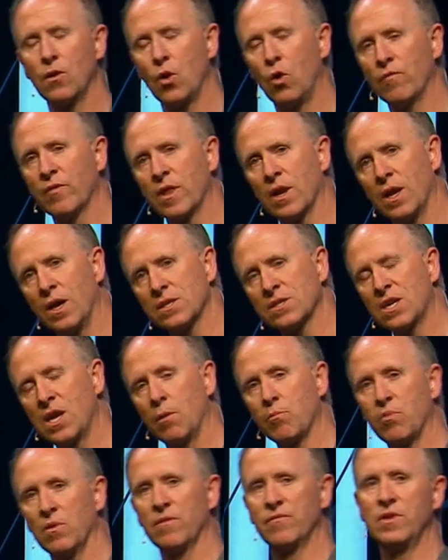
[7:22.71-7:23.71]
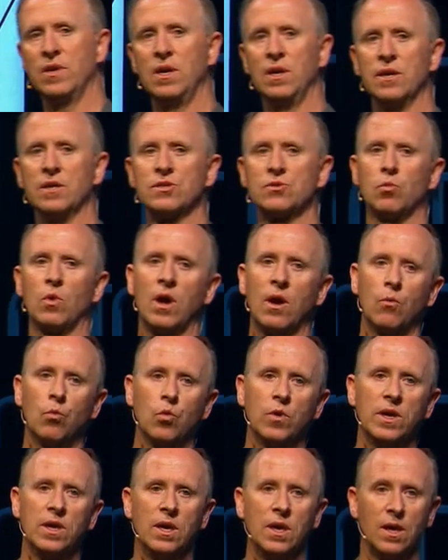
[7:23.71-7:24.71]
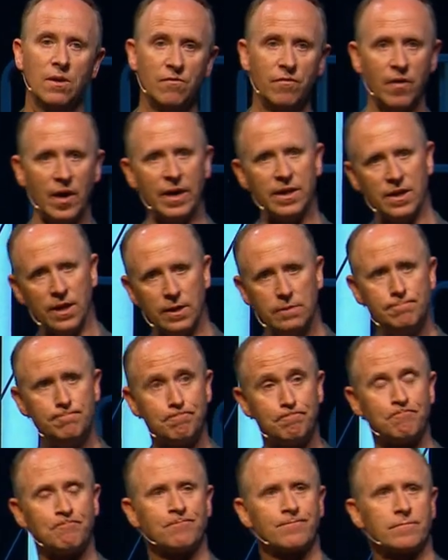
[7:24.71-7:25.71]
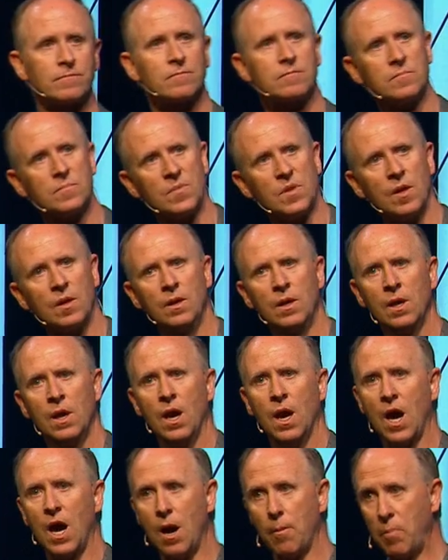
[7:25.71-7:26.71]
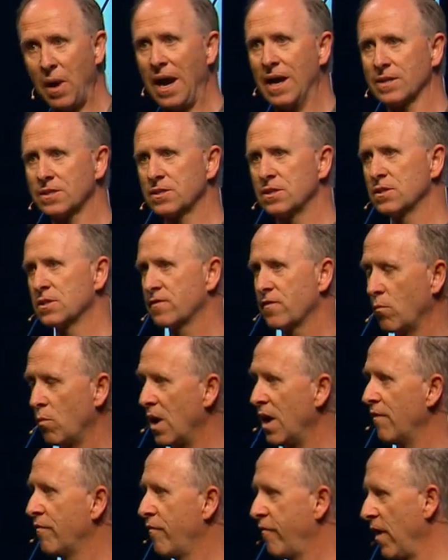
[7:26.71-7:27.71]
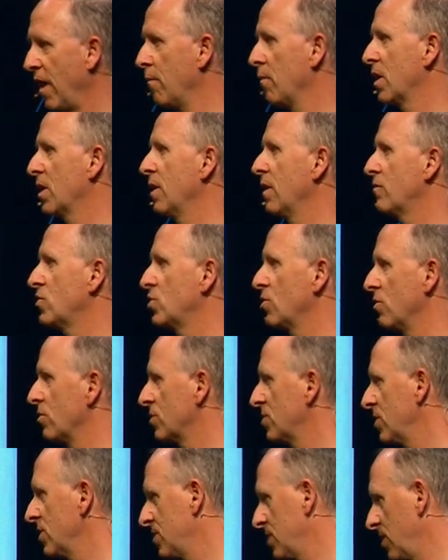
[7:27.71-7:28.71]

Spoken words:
over the last couple of years where we invite in our pastors from our family of churches.